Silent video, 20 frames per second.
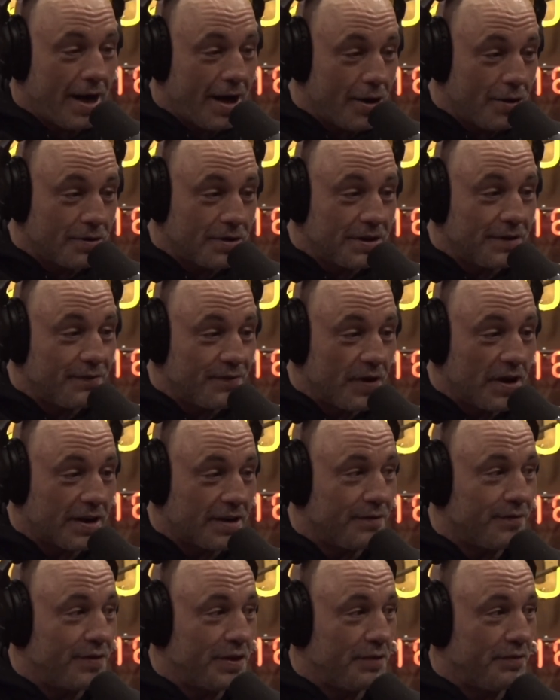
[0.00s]
I hosted
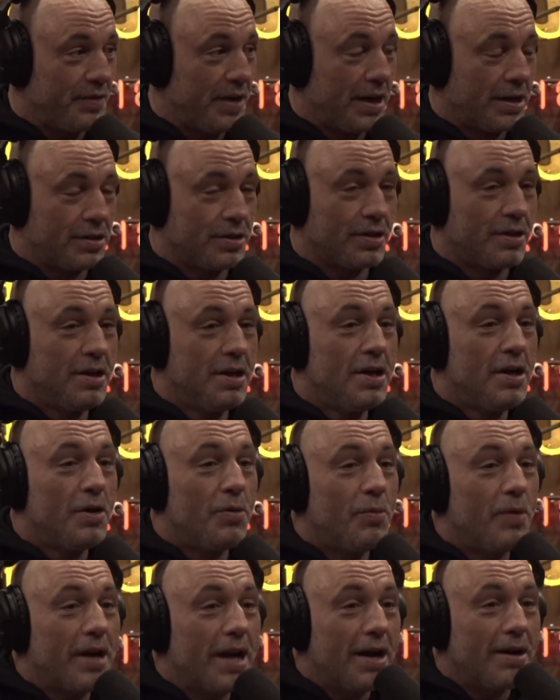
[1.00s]
fucking Fear Factor.
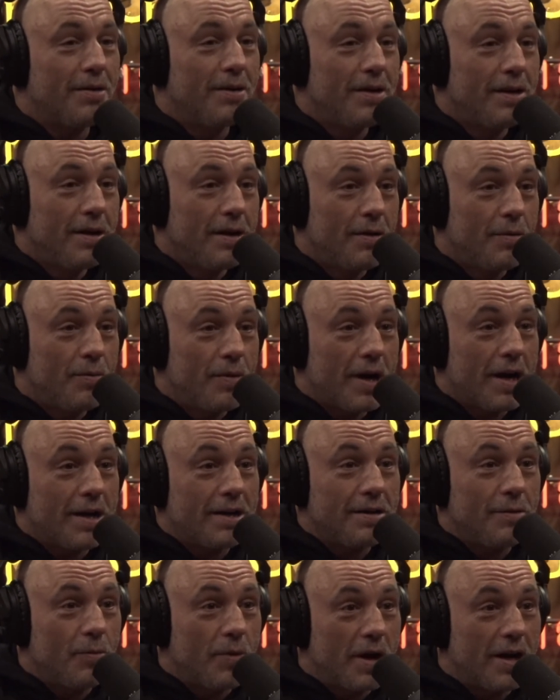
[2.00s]
When that's I, right. Yeah. When
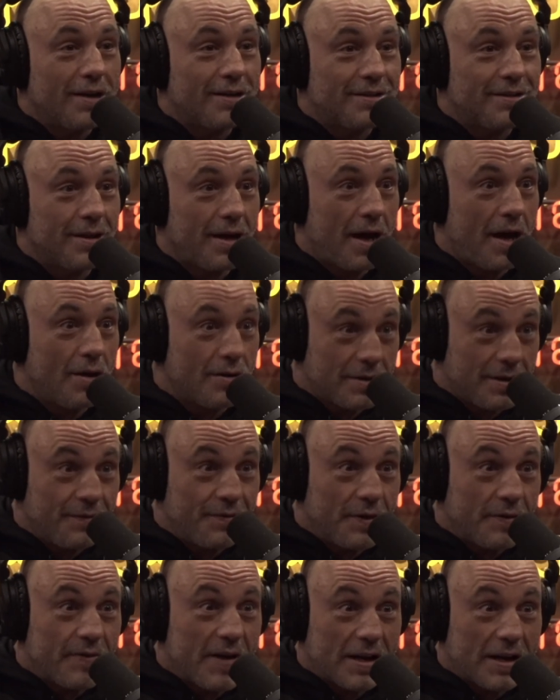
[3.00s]
I when I I hosted
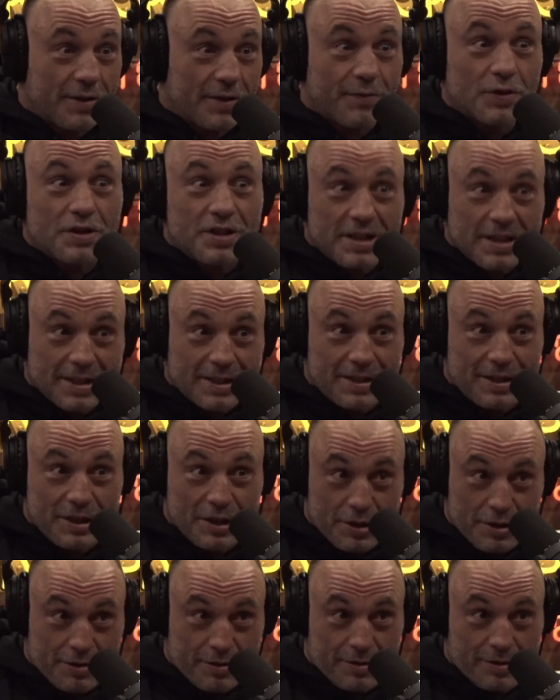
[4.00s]
Fear Factor for six
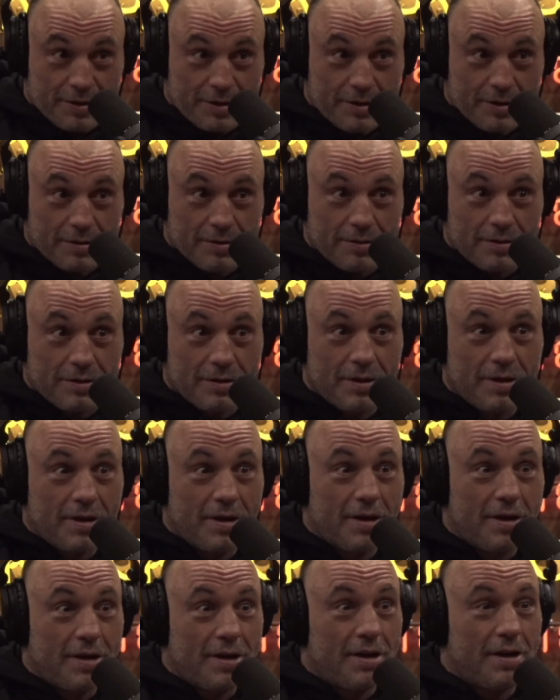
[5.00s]
years. Right. That's dude. right. That
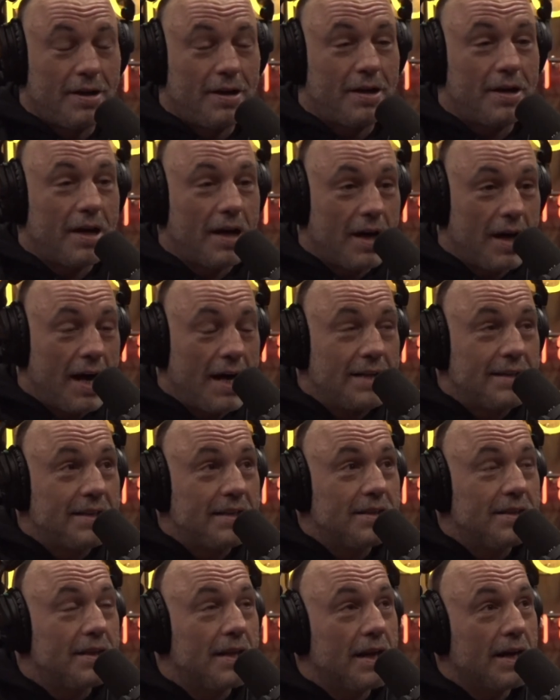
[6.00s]
was the worst thing. Yeah. I
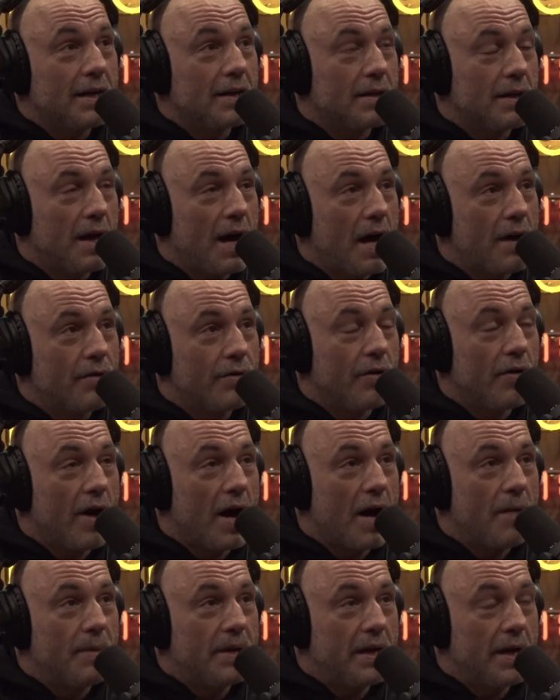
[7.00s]
did like I don't know
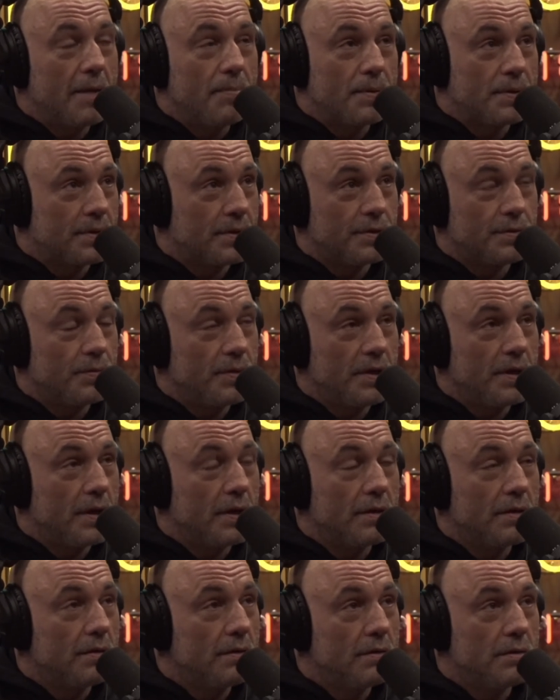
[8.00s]
how many episodes we
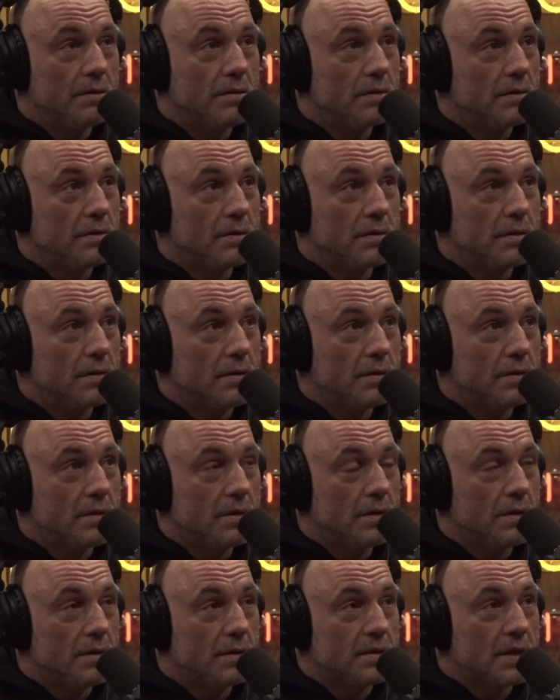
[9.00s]
did.
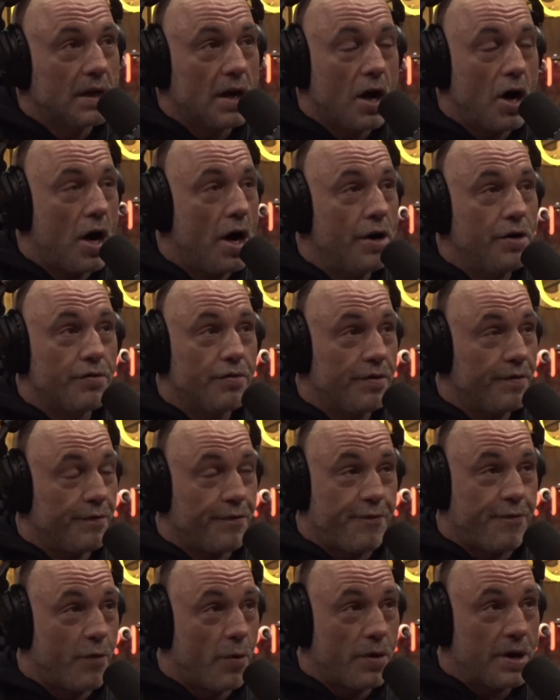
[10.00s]
It's like yeah.
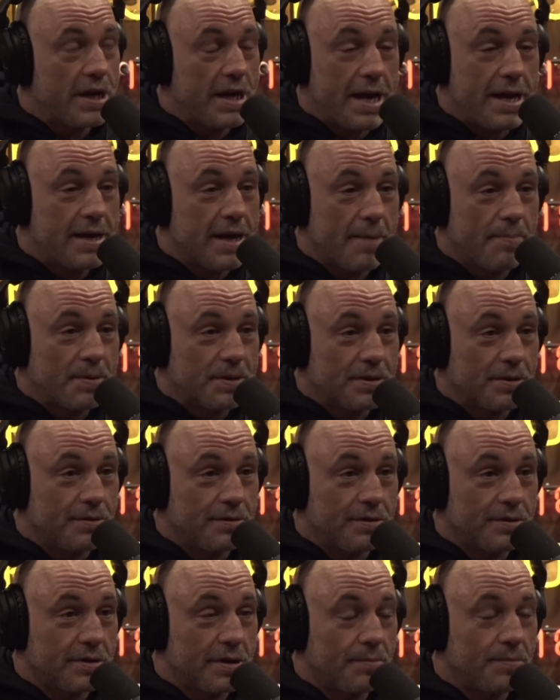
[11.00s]
148 episodes like,
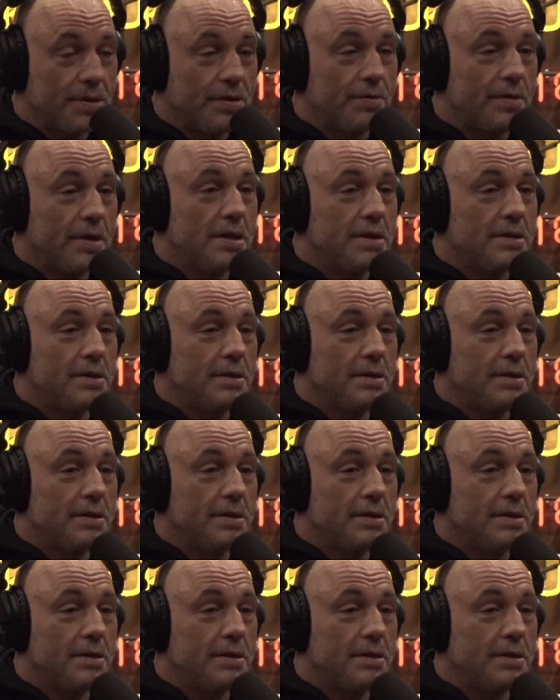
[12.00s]
yeah, or something. The worst crazy.